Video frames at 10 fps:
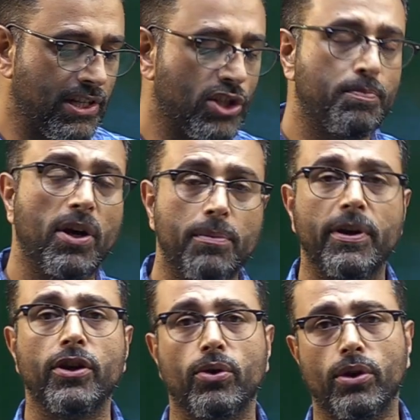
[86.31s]
it is
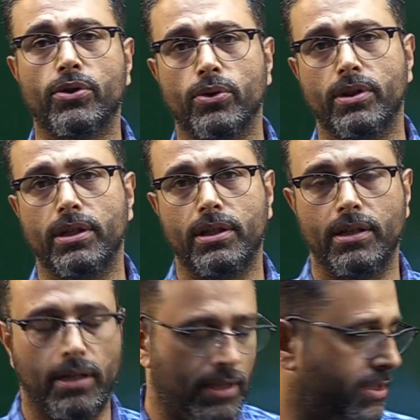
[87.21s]
perpendicular to
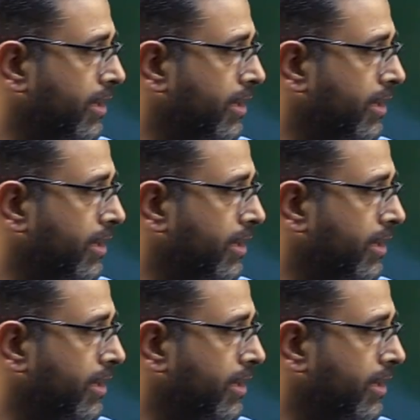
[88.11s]
the